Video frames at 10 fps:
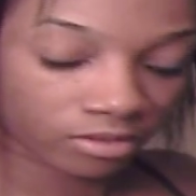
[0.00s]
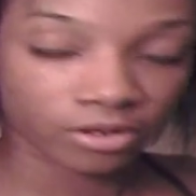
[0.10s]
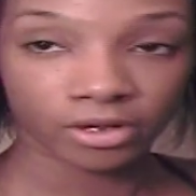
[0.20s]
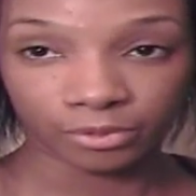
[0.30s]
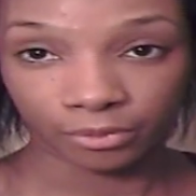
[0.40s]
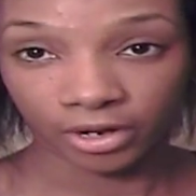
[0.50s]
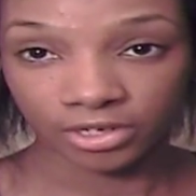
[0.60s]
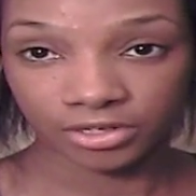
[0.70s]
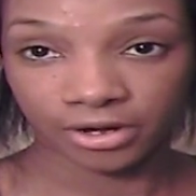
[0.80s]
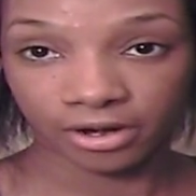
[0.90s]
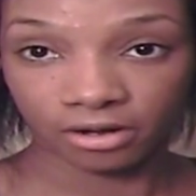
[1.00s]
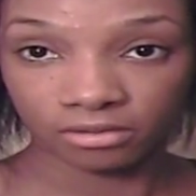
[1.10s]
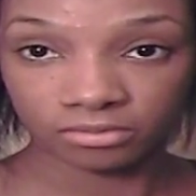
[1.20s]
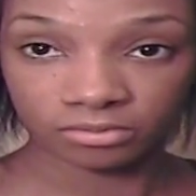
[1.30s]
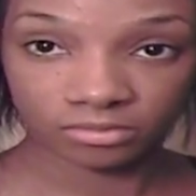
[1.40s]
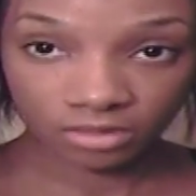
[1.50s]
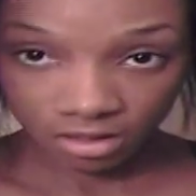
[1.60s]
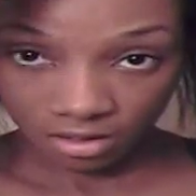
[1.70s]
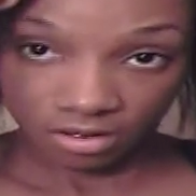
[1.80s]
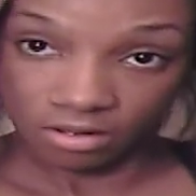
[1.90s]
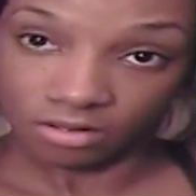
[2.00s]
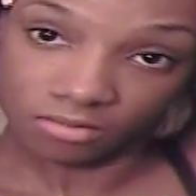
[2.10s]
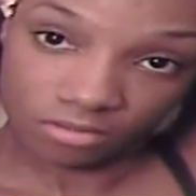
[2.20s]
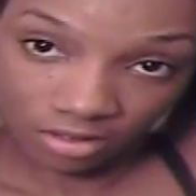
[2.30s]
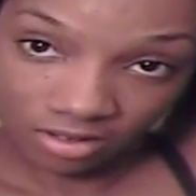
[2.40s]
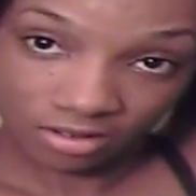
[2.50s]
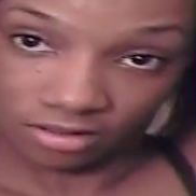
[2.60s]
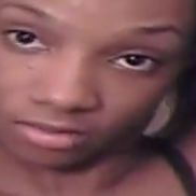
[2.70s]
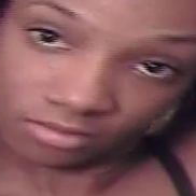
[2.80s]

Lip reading: you're going to braid your hair, okay?